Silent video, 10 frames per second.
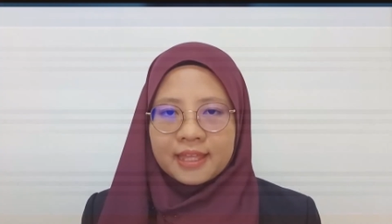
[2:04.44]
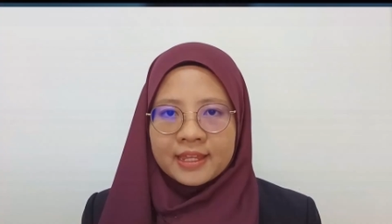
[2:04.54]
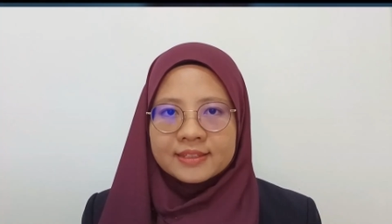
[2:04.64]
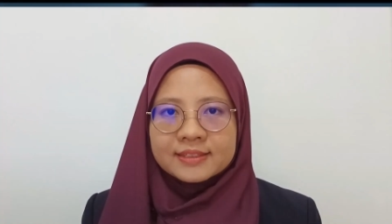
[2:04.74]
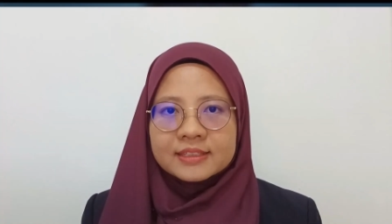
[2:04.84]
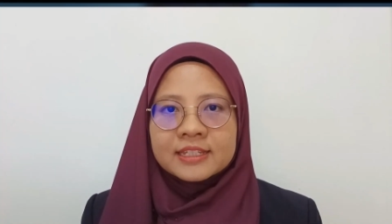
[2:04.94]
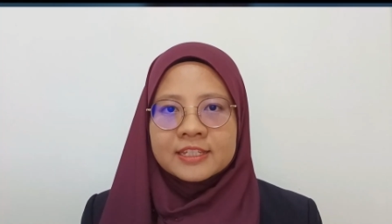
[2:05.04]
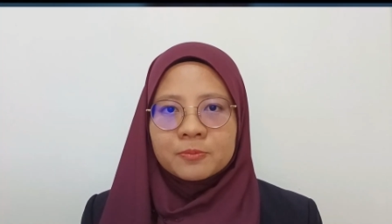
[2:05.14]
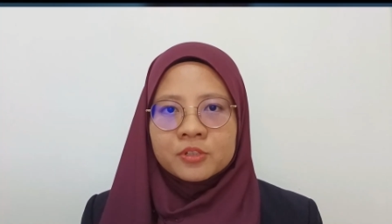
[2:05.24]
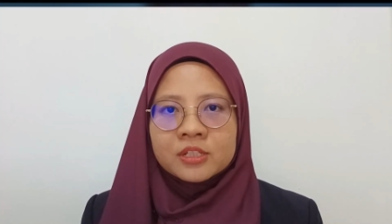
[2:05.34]
Next,
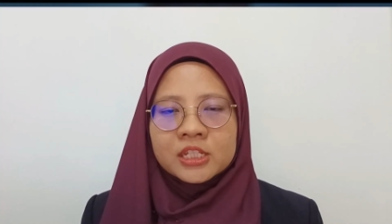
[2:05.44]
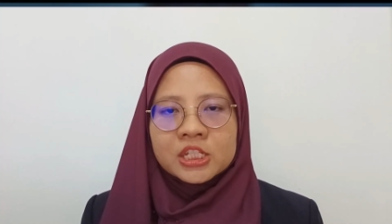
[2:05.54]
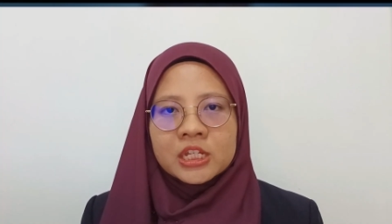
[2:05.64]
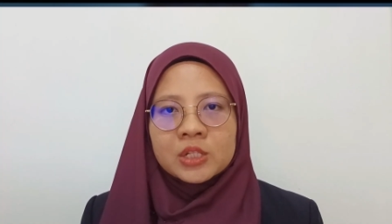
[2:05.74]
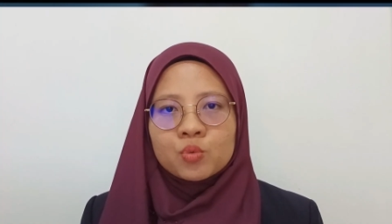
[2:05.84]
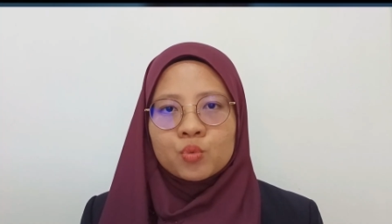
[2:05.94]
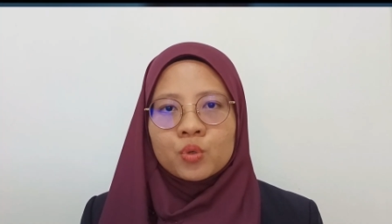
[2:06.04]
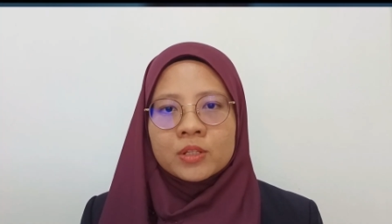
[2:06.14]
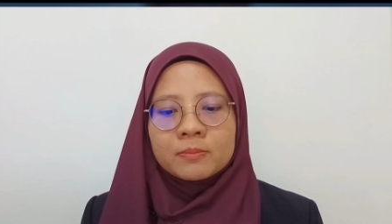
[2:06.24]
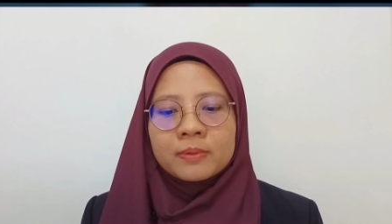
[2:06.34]
this presentation
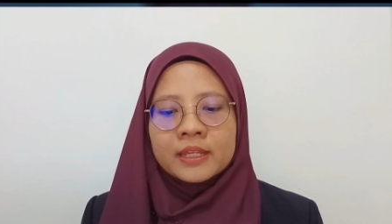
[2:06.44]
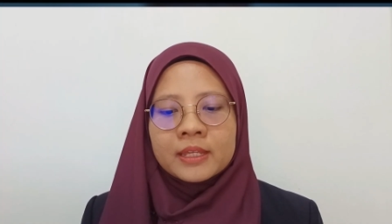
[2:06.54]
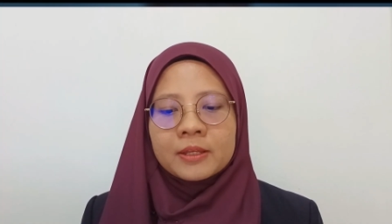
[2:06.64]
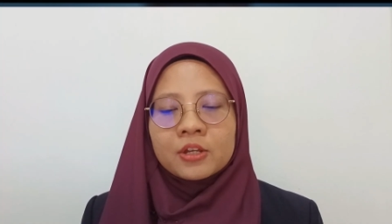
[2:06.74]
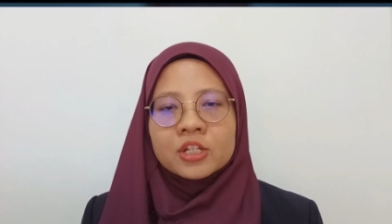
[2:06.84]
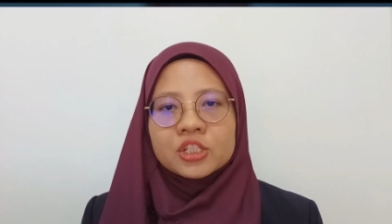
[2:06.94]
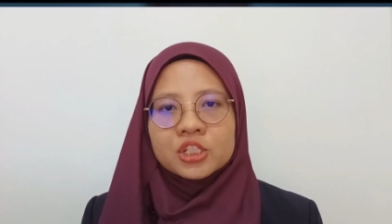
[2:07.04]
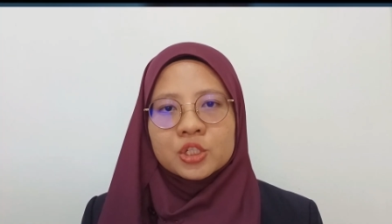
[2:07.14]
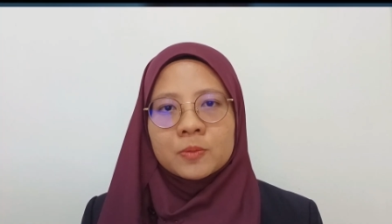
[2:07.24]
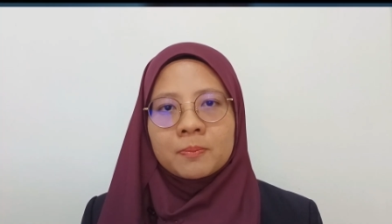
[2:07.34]
will be
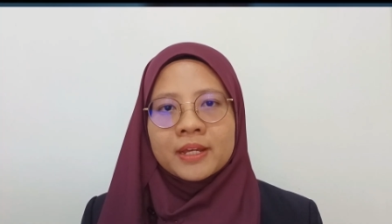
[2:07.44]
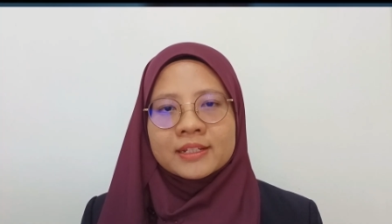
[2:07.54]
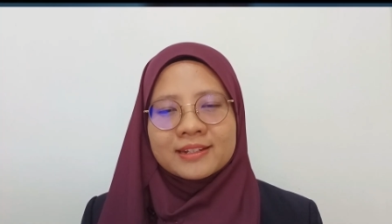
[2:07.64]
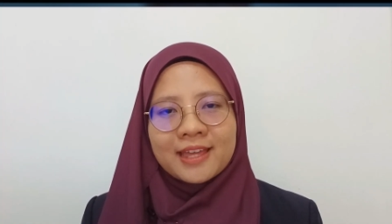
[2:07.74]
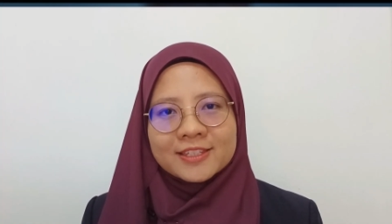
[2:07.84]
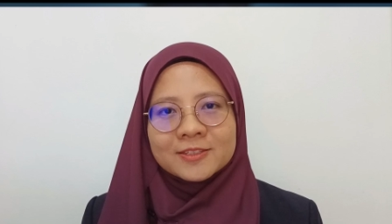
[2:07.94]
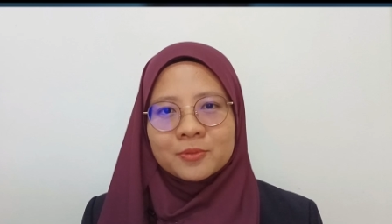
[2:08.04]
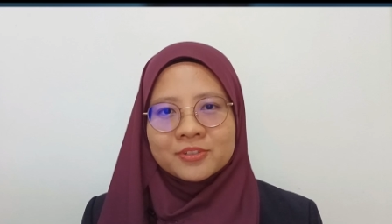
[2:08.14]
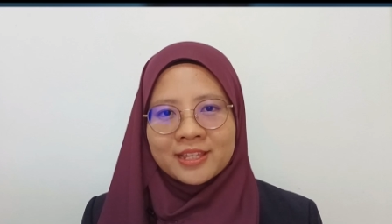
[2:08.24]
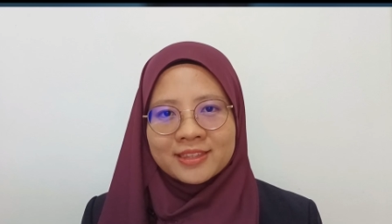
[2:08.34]
continued by the next
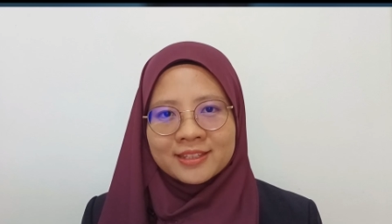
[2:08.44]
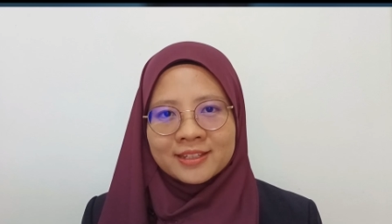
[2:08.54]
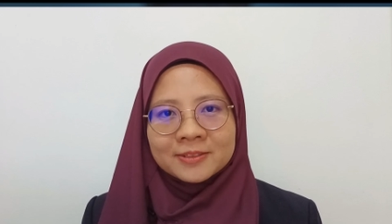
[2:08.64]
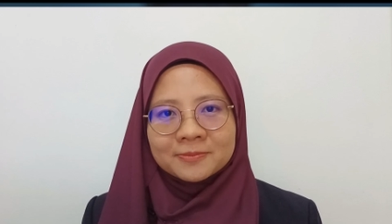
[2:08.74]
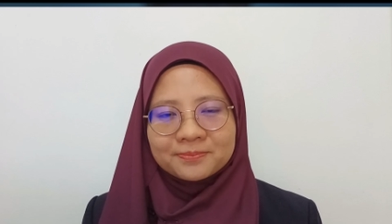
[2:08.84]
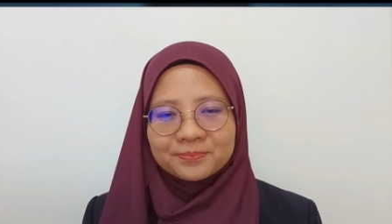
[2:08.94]
presenter.